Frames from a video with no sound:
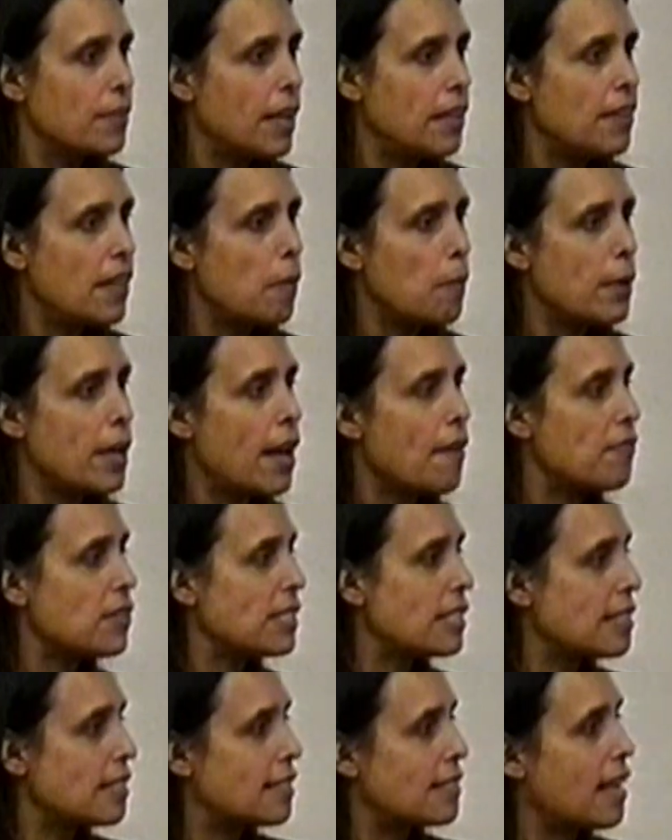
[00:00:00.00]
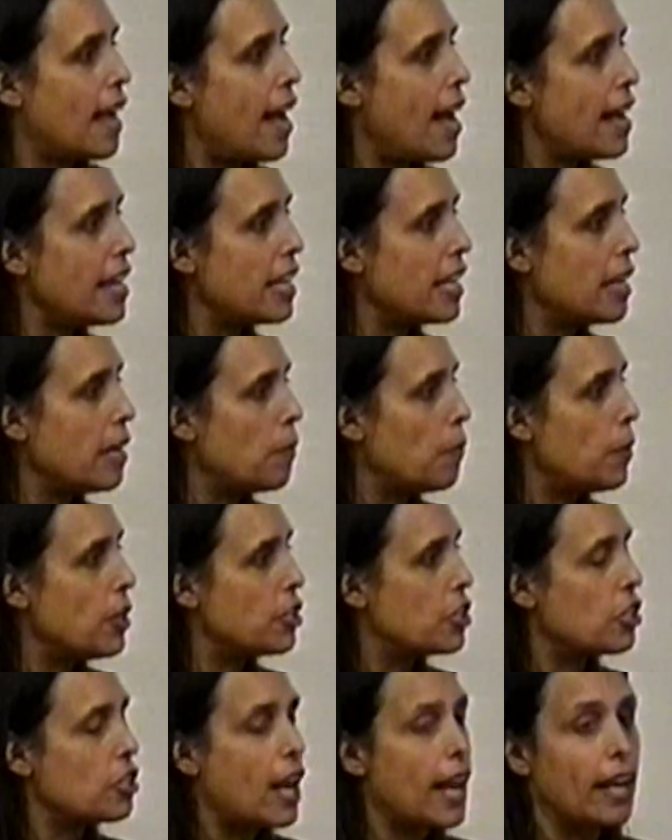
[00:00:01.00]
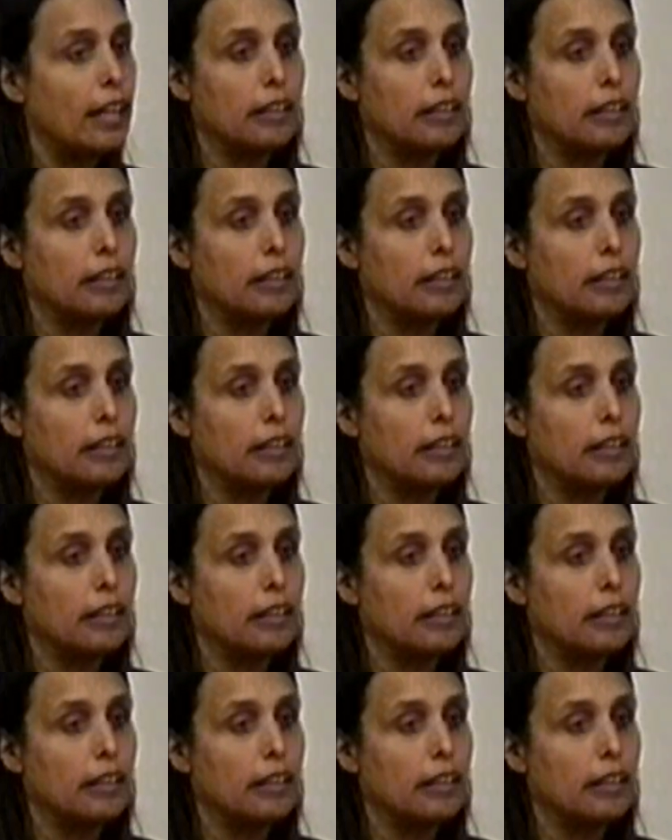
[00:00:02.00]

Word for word: and then we have a society which